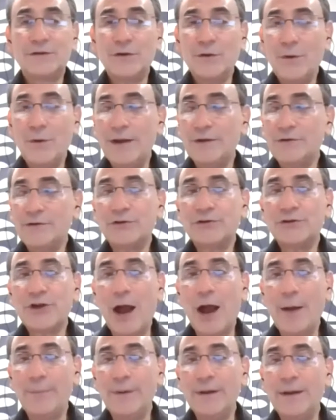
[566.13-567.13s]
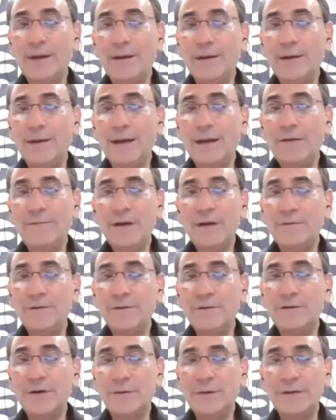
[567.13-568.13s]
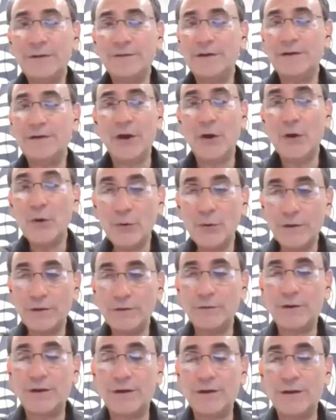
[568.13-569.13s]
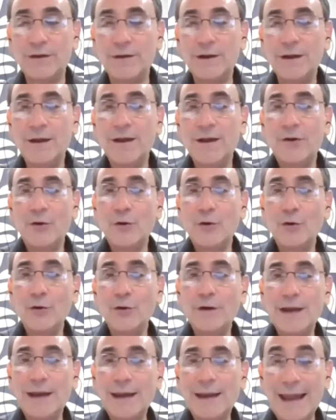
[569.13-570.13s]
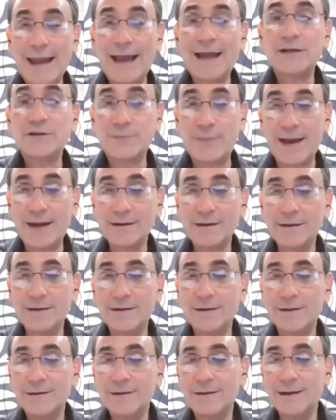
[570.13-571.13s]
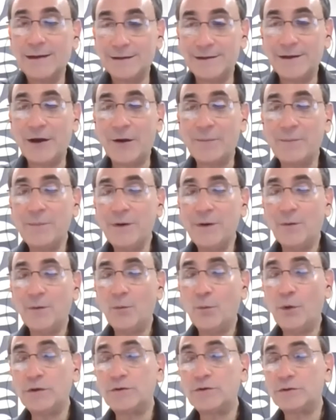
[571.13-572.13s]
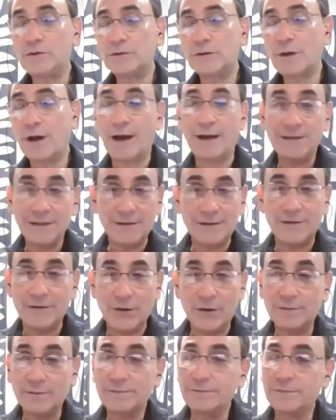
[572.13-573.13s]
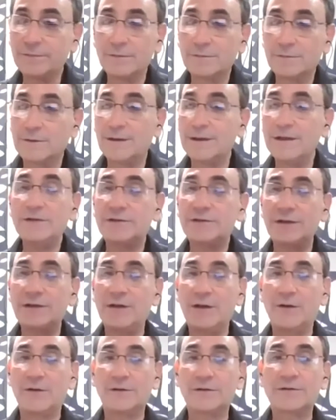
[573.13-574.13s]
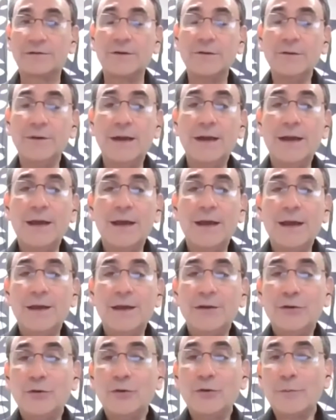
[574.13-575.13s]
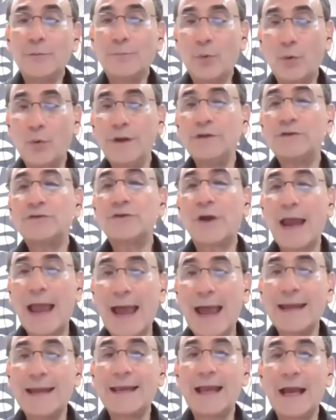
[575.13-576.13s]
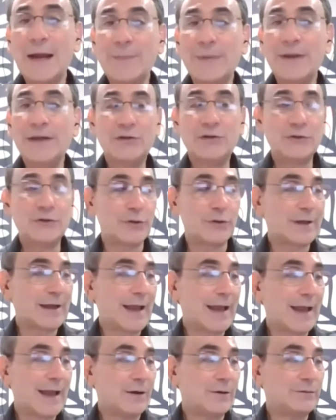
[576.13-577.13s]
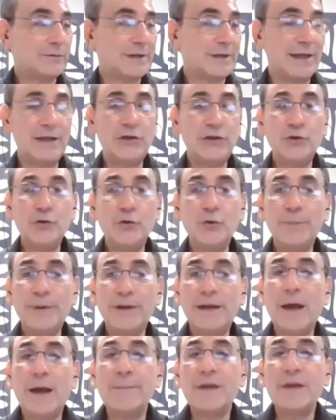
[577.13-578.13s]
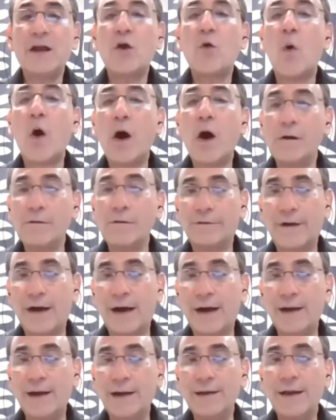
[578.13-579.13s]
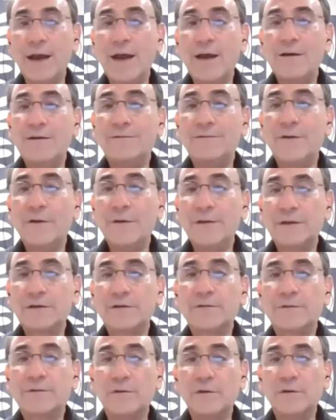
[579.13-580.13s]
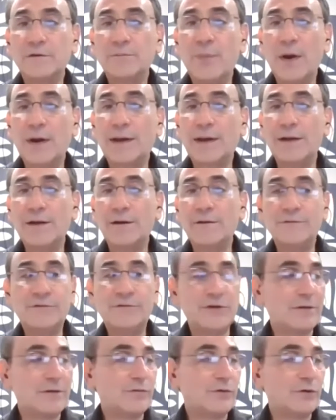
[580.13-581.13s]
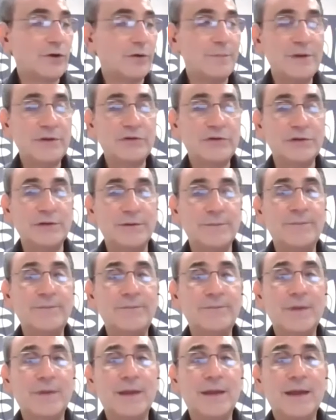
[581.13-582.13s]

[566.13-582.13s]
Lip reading: So as you're shopping, even if you don't even know that you can earn cashback income, which I didn't know for at least a year or so, your points are adding up into your account, and you're becoming qualified for this first bucket of general commission